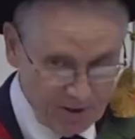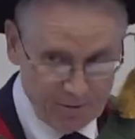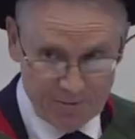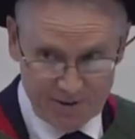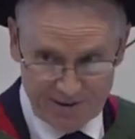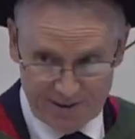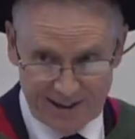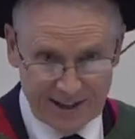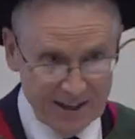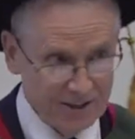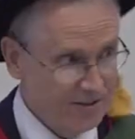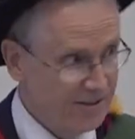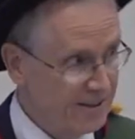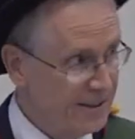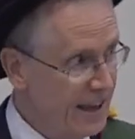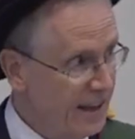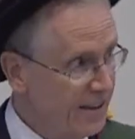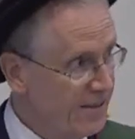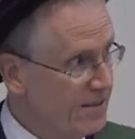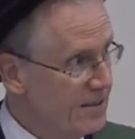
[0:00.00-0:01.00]
of them is here as
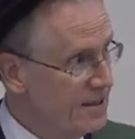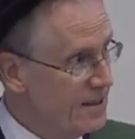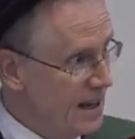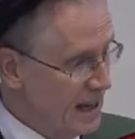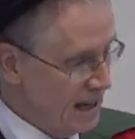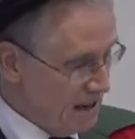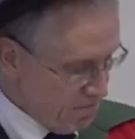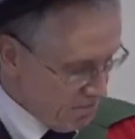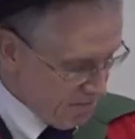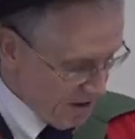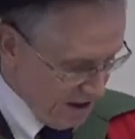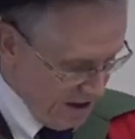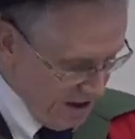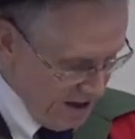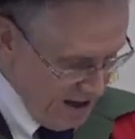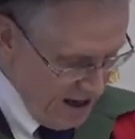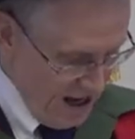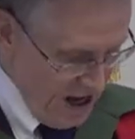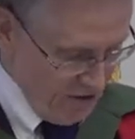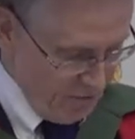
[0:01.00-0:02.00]
guests today,
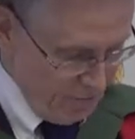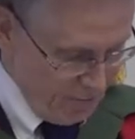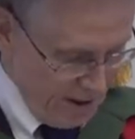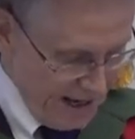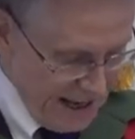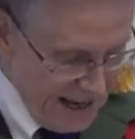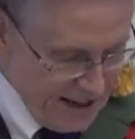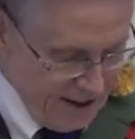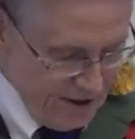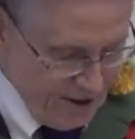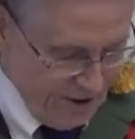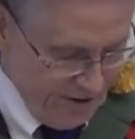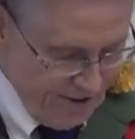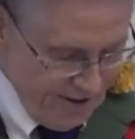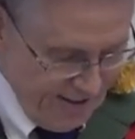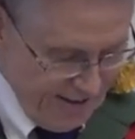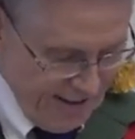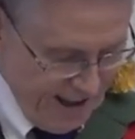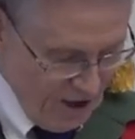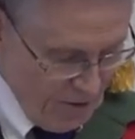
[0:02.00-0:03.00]
have played in your
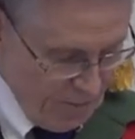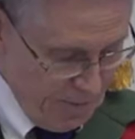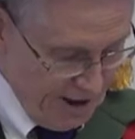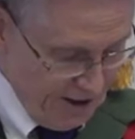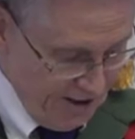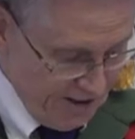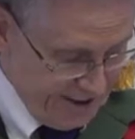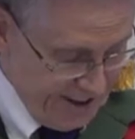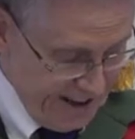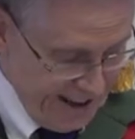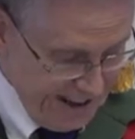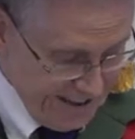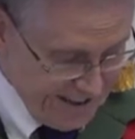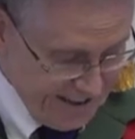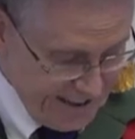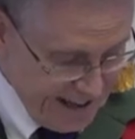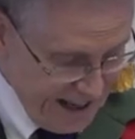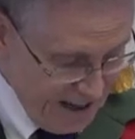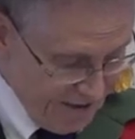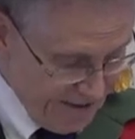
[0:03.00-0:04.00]
success, because today is
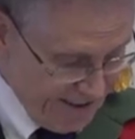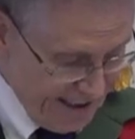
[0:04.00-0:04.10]
a day of